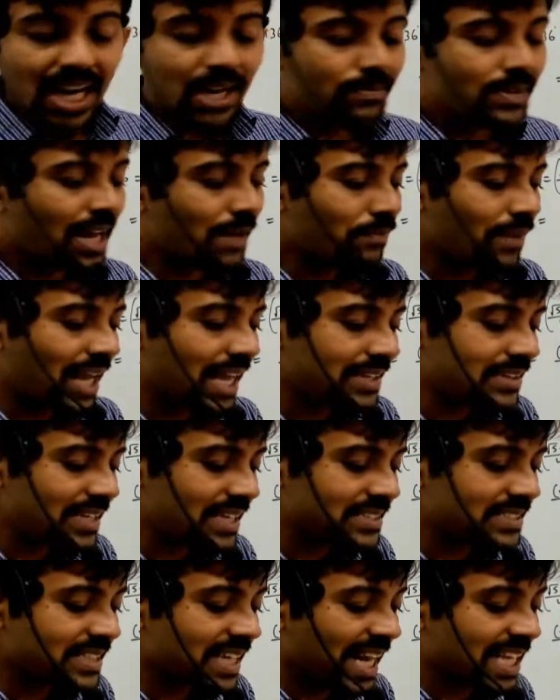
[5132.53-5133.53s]
be applying
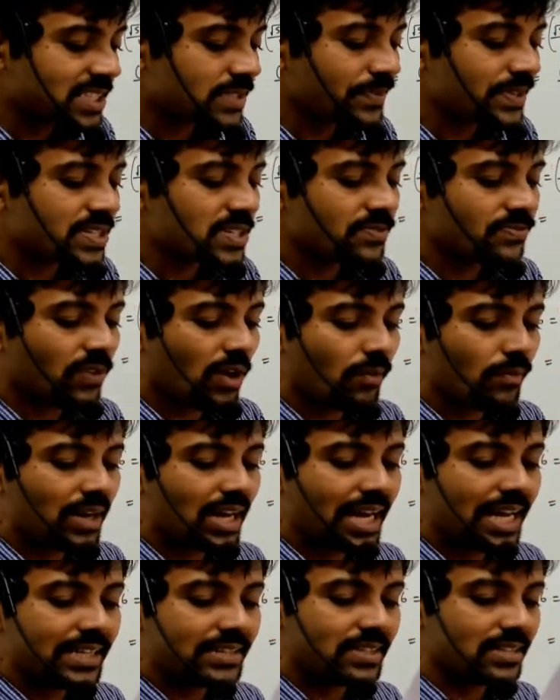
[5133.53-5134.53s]
these transformation formula
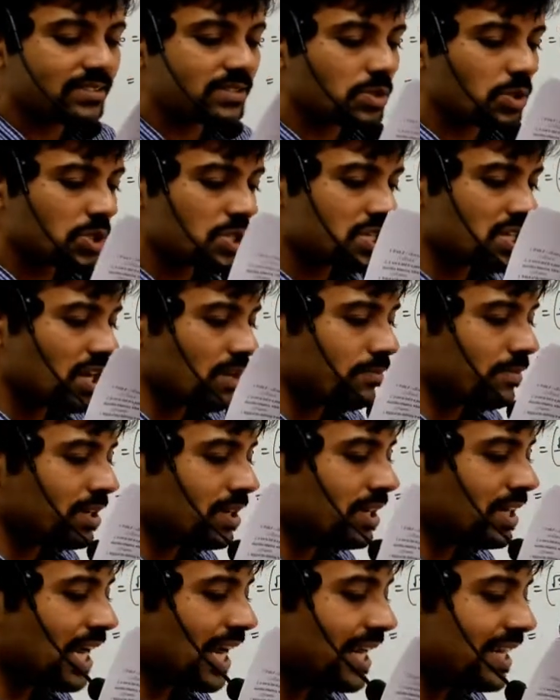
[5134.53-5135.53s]
in this question
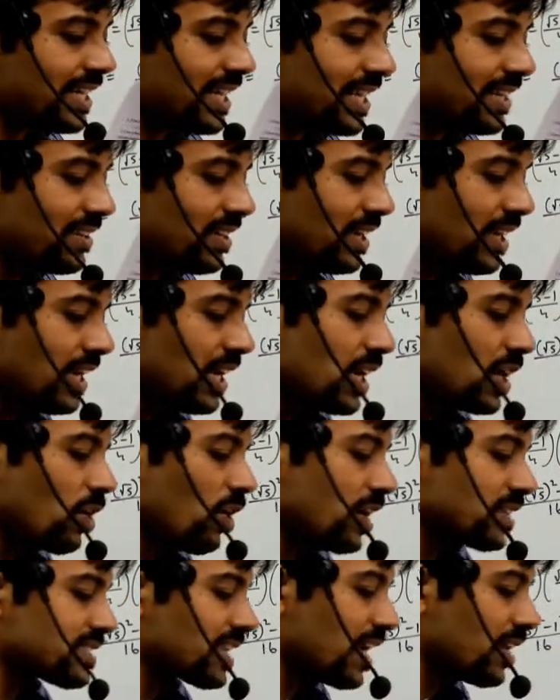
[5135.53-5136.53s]
number 19.
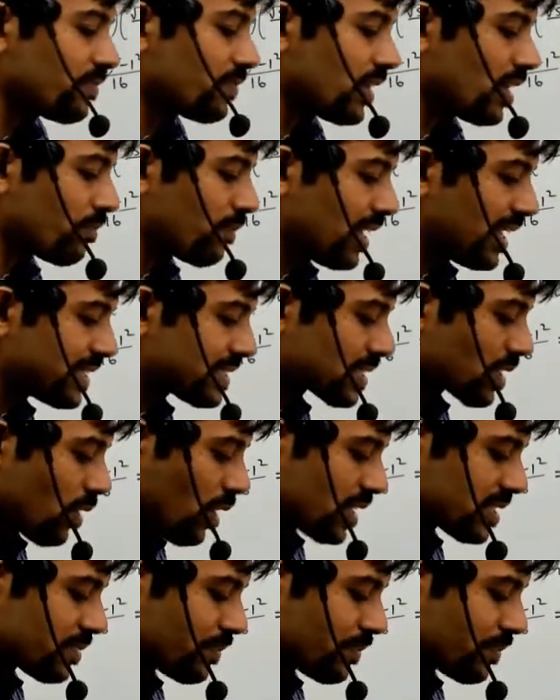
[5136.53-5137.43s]
Cos alpha plus cos